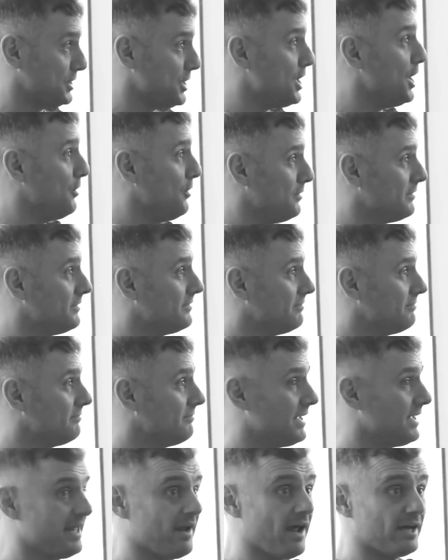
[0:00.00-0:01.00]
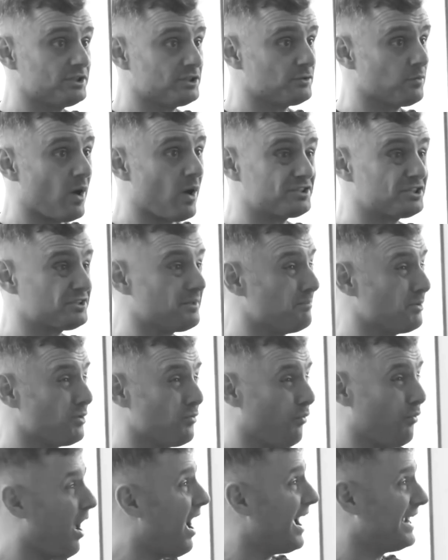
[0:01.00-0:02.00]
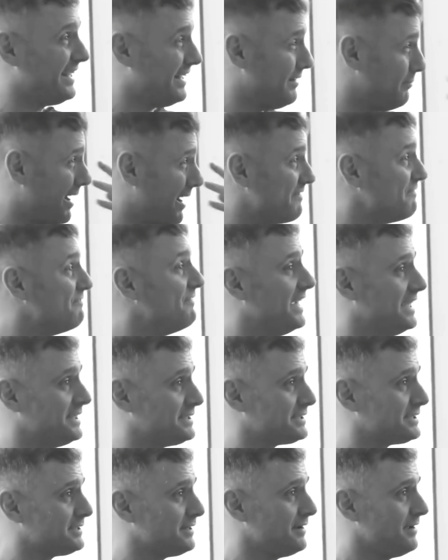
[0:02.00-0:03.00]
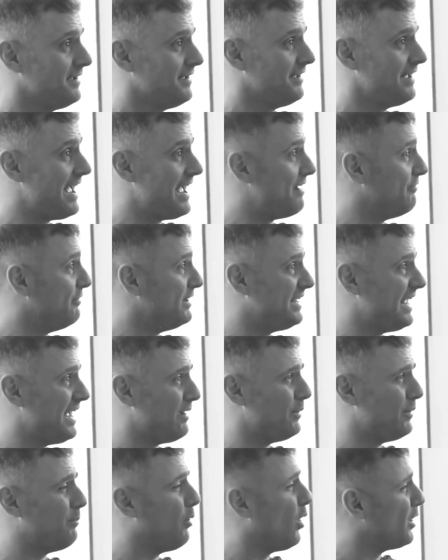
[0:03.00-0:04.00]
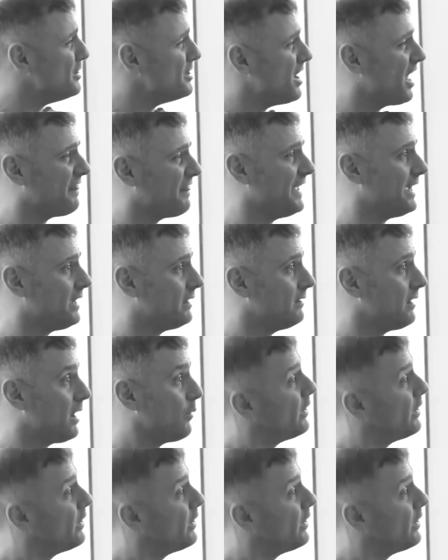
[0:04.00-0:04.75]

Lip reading: and I just watched them grind in my face every day. We bought nothing.